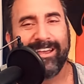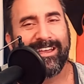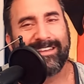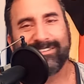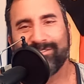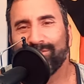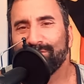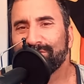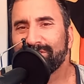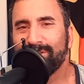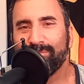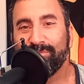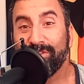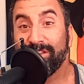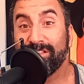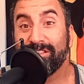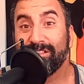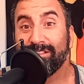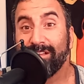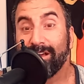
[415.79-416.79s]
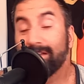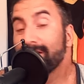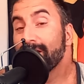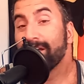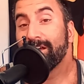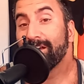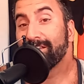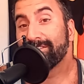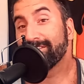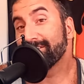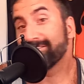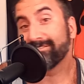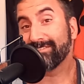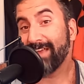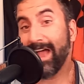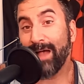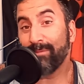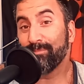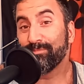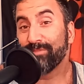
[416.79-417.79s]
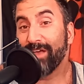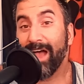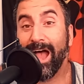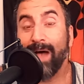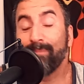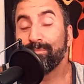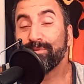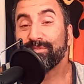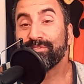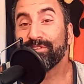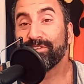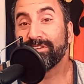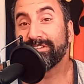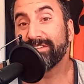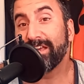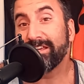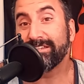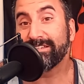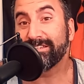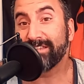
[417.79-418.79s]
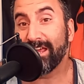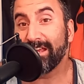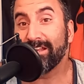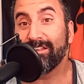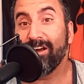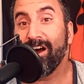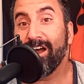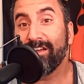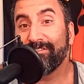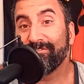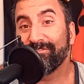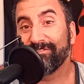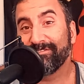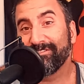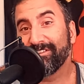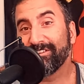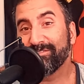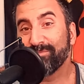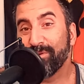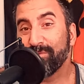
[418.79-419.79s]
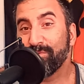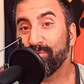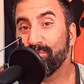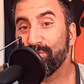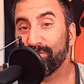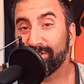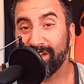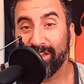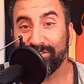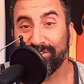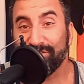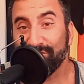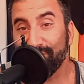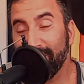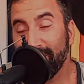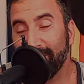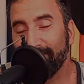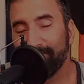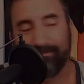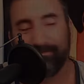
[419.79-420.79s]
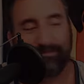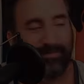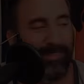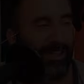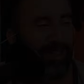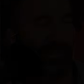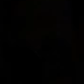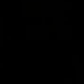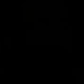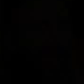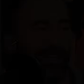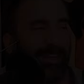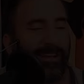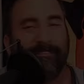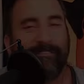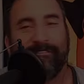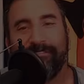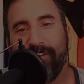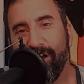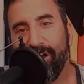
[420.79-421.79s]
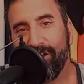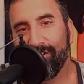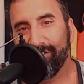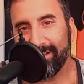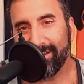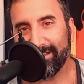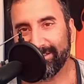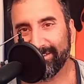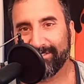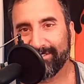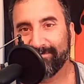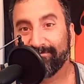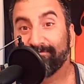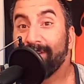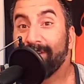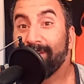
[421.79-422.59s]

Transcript: It's not something like that's hap that happens on the day-to-day life as people walk down the street. Furries,